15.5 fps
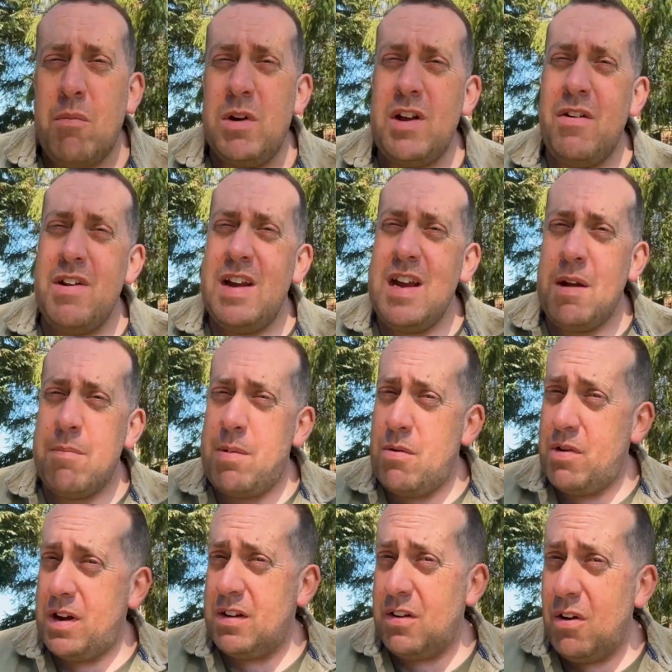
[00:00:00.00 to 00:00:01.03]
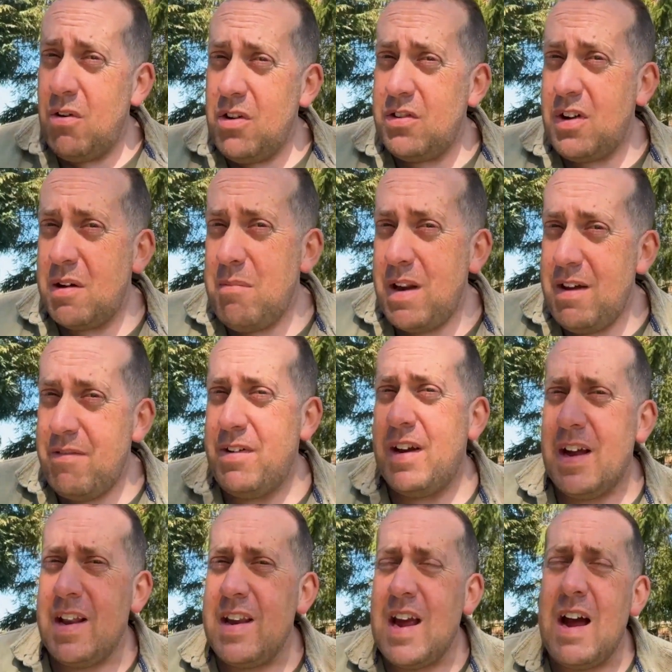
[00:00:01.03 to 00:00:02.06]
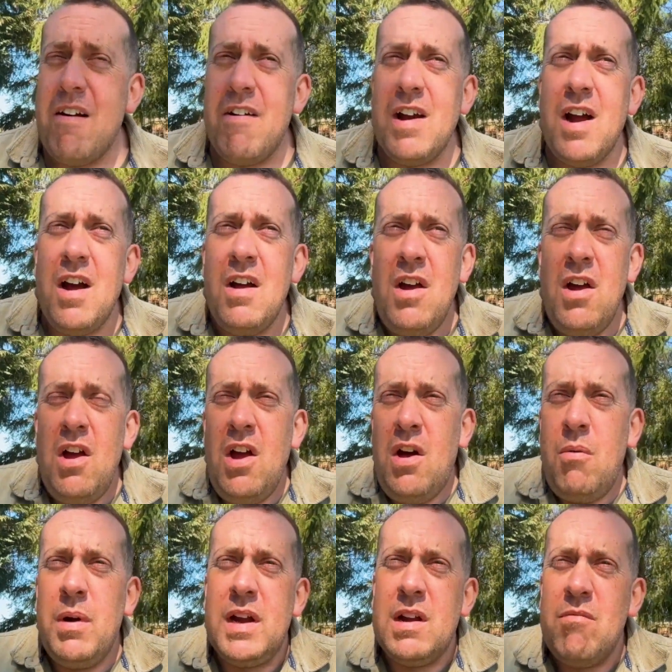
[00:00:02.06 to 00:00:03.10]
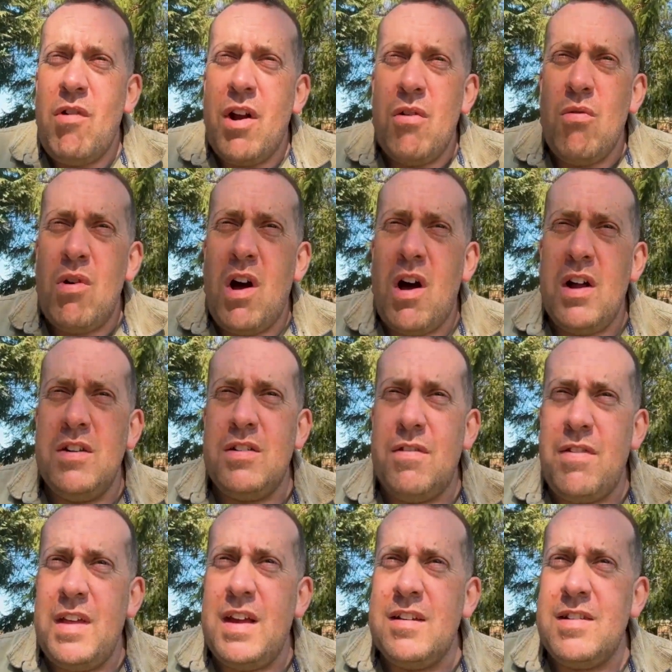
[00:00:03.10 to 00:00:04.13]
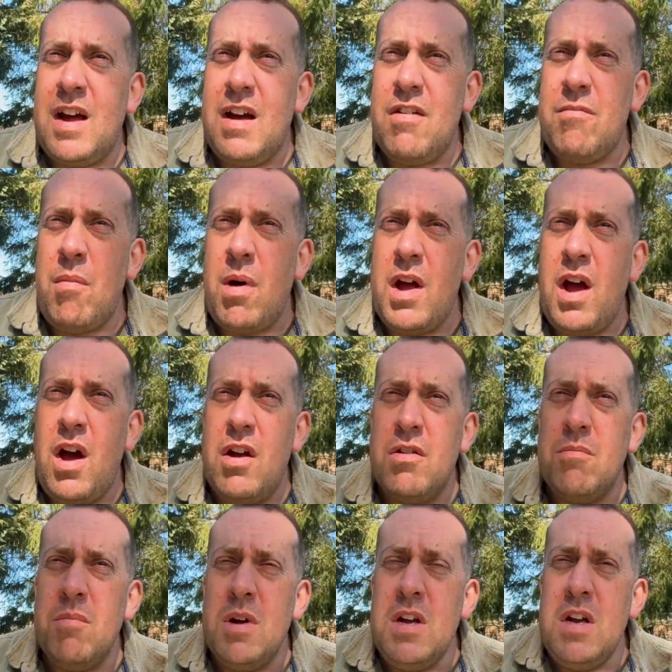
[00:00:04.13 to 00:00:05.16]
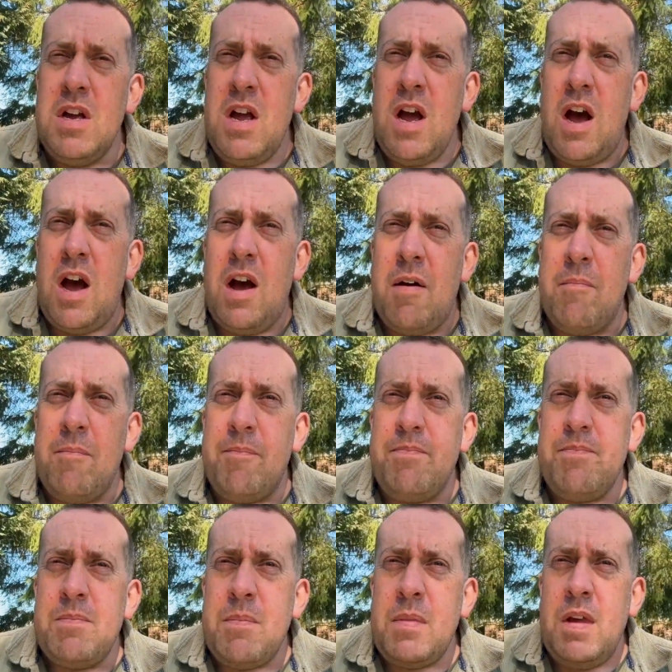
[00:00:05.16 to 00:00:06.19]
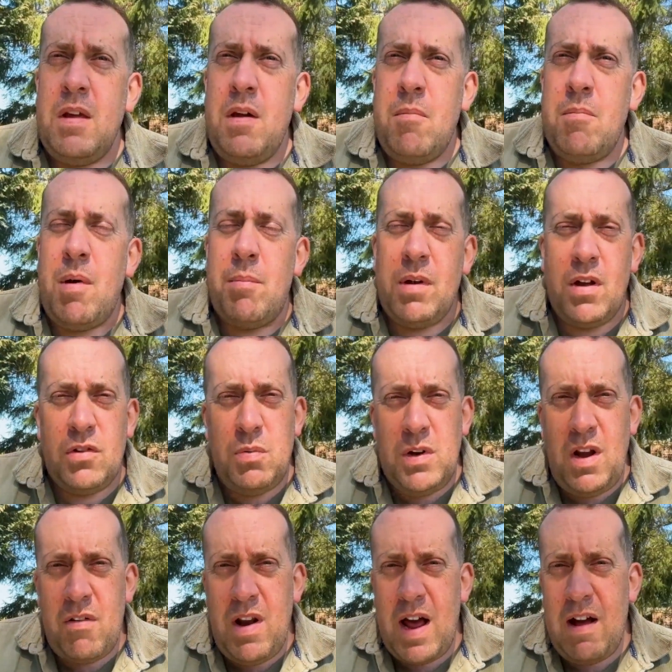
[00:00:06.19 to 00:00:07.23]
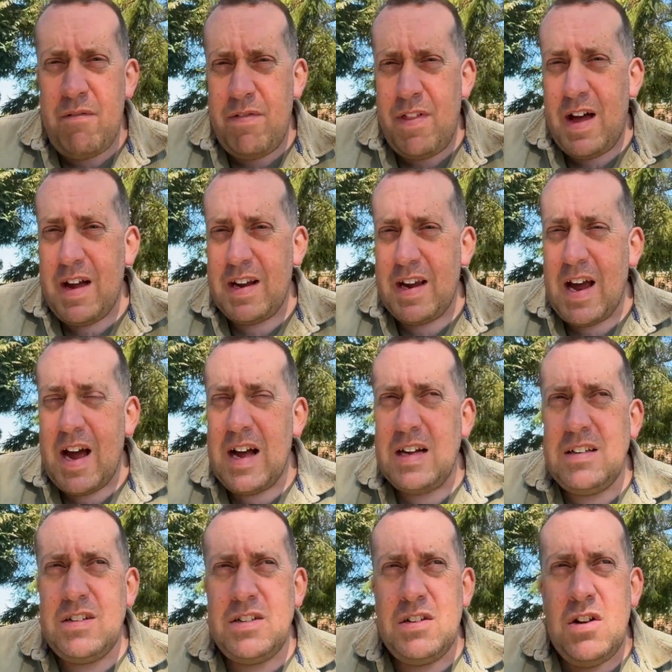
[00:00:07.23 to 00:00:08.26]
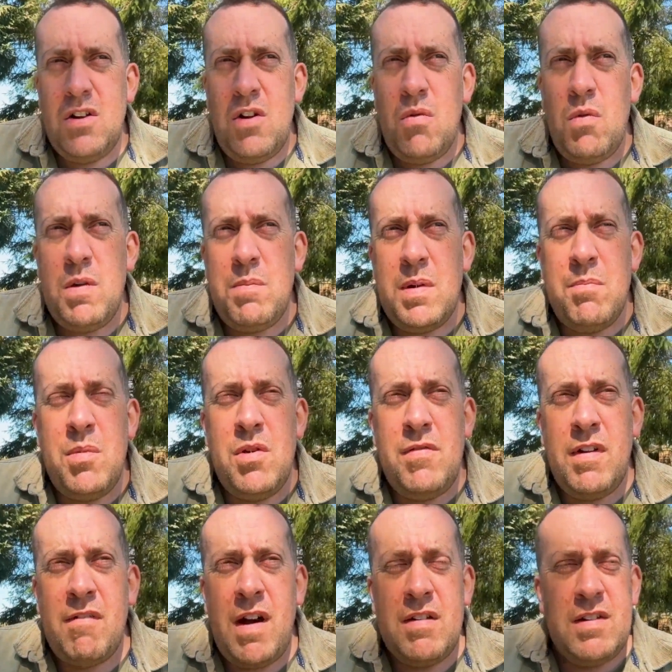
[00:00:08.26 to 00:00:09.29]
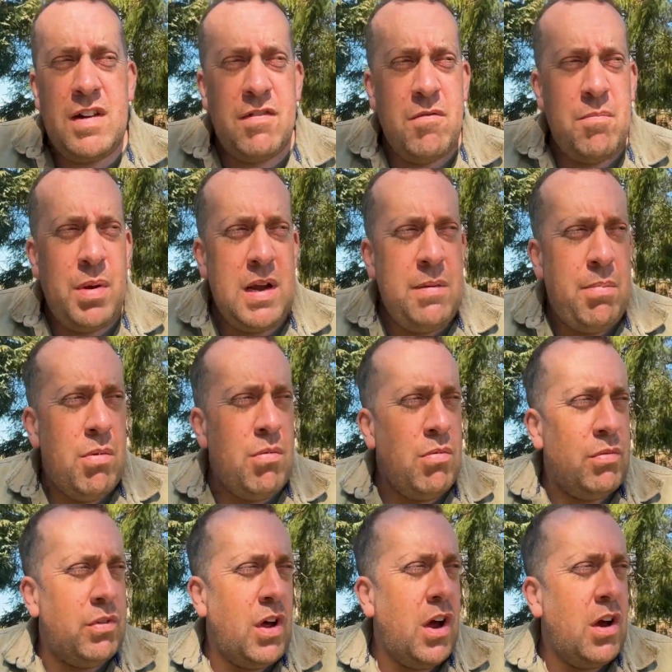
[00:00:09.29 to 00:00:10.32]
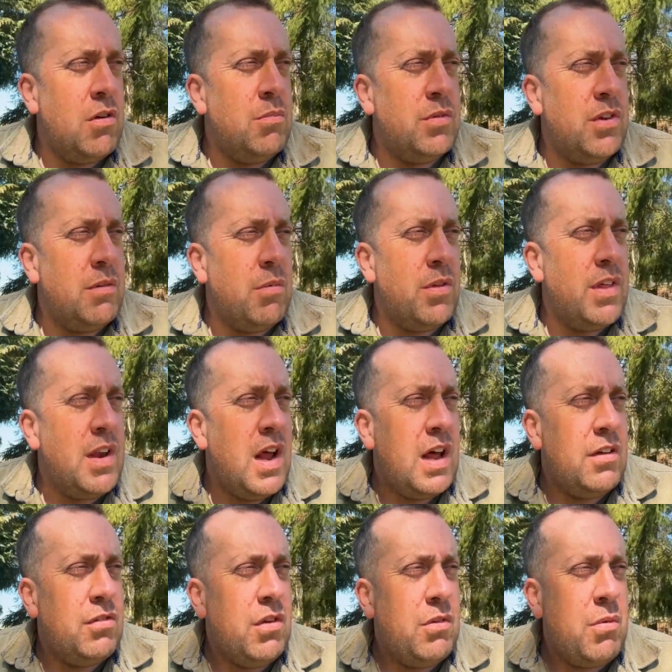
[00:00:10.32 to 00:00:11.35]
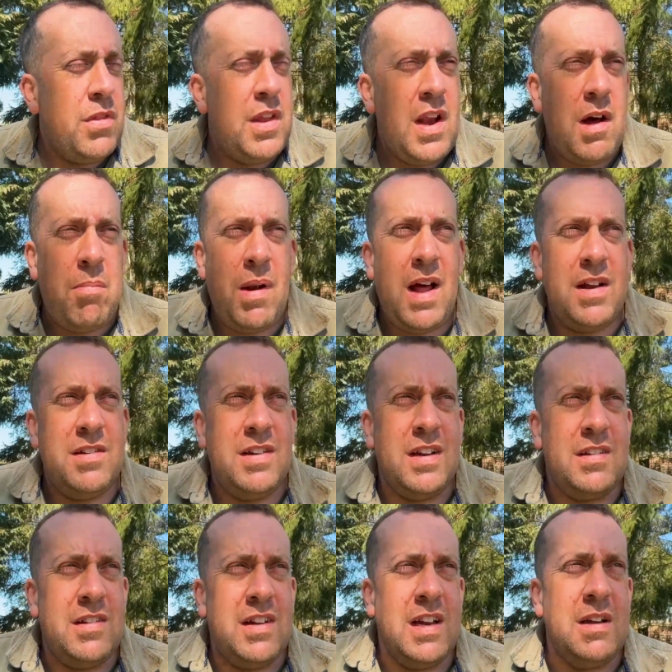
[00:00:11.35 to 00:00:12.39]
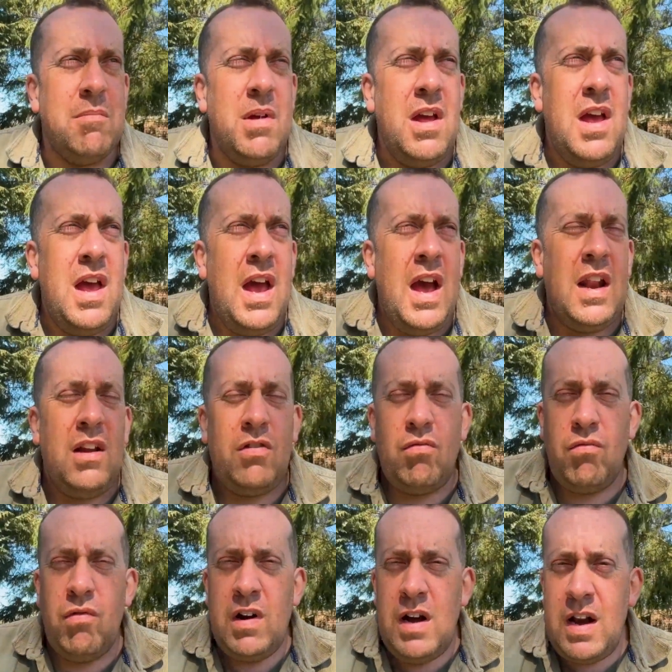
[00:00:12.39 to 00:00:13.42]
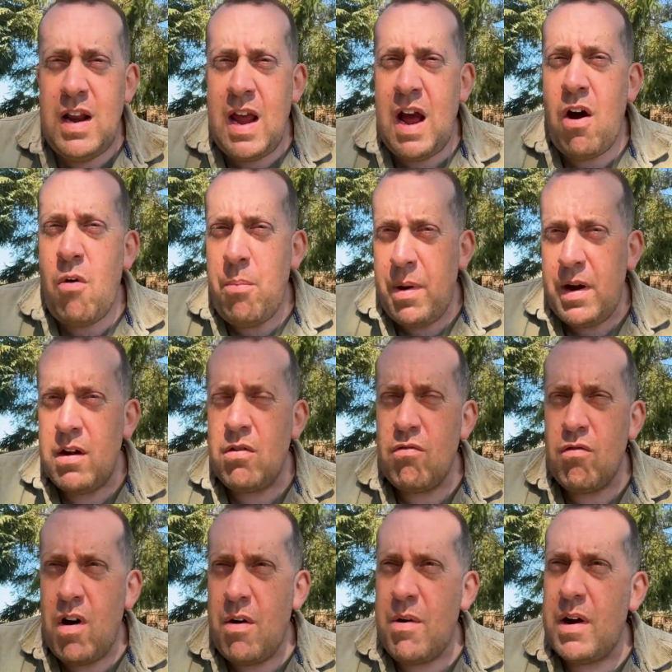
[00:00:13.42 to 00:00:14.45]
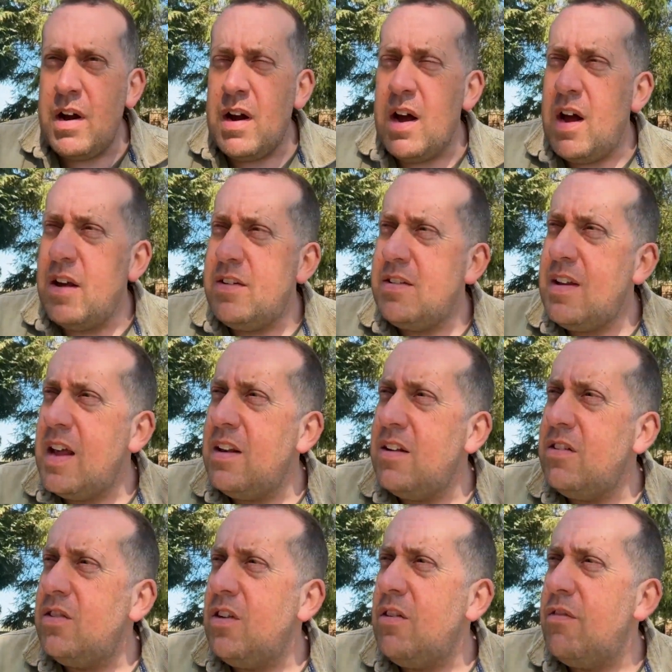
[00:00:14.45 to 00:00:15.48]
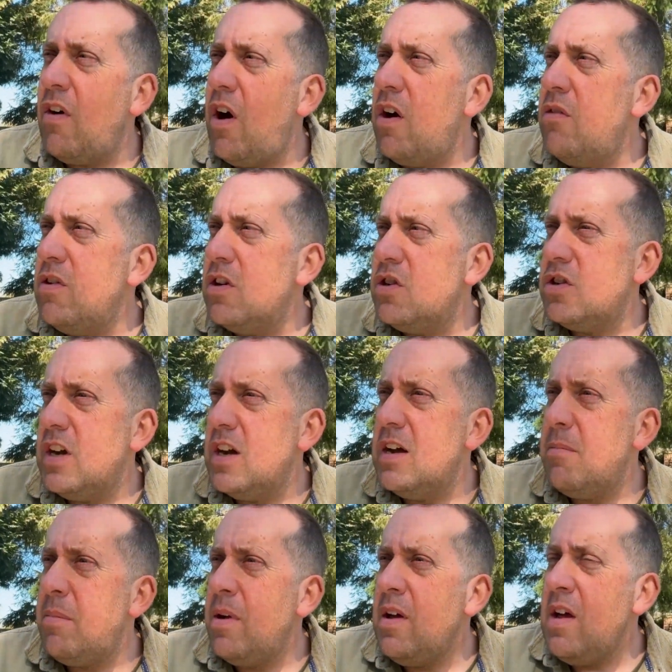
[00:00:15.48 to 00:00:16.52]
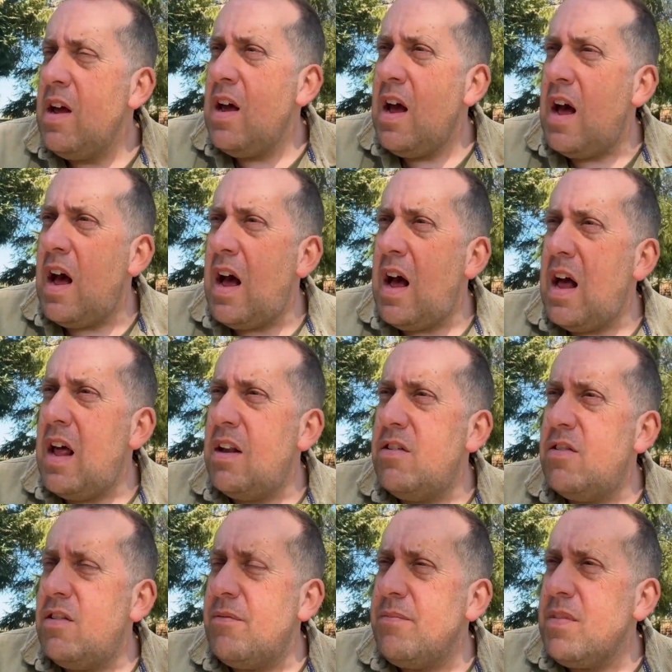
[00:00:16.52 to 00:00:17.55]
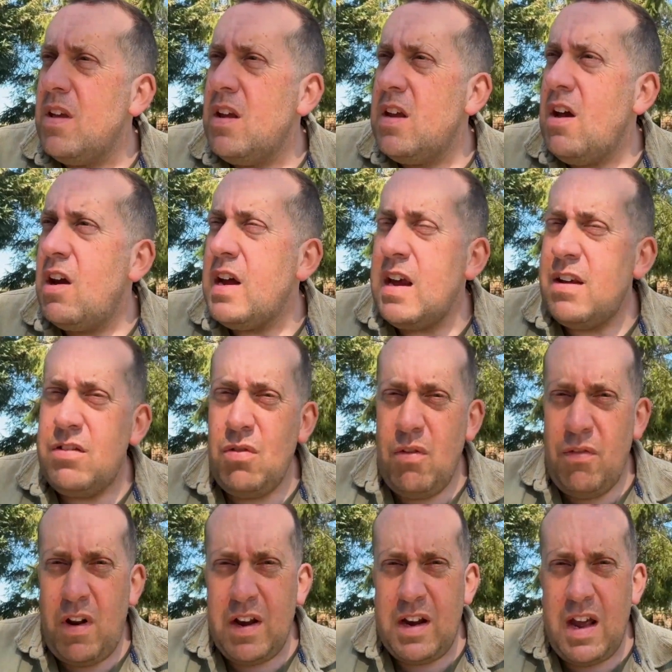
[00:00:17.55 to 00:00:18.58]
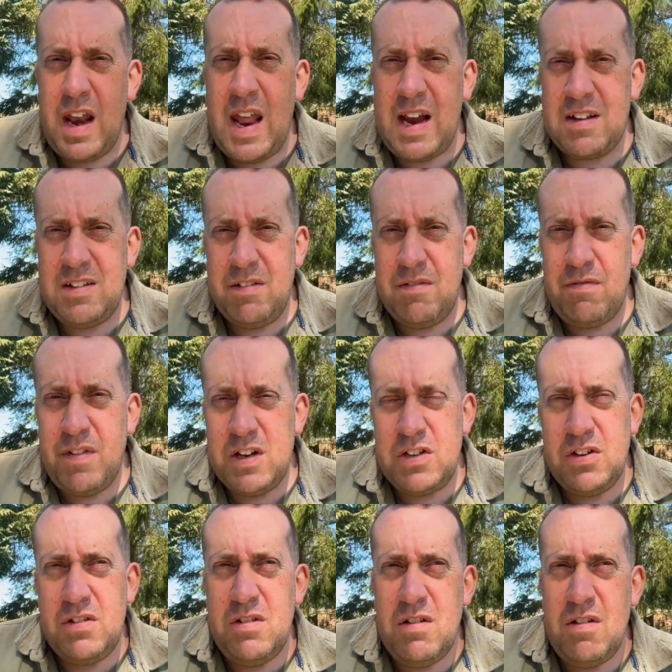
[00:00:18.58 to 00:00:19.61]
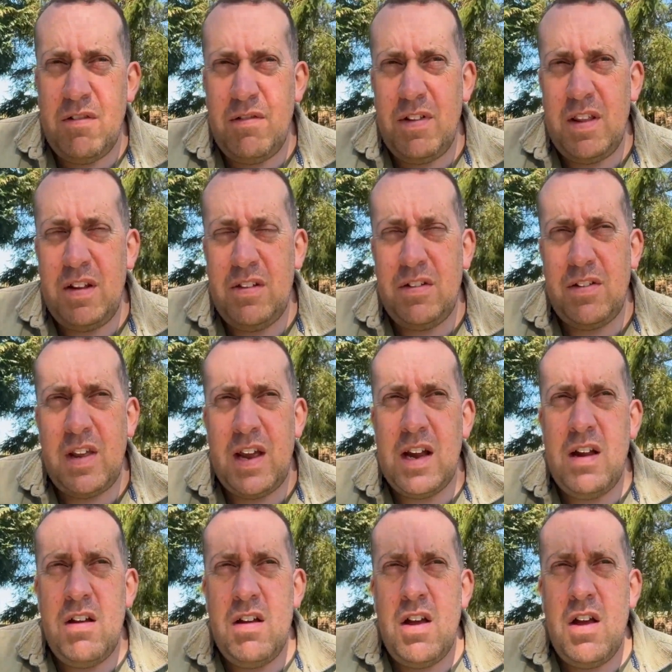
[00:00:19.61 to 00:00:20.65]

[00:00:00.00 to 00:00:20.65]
we don't need a building, as long as I'm living in the area we can run all kinds of things out of my home. But because we don't have that yet, we've been moving around different people's homes within our planting team, and it's really helping growing a sense of ownership and I guess sort of like collective vision for this thing.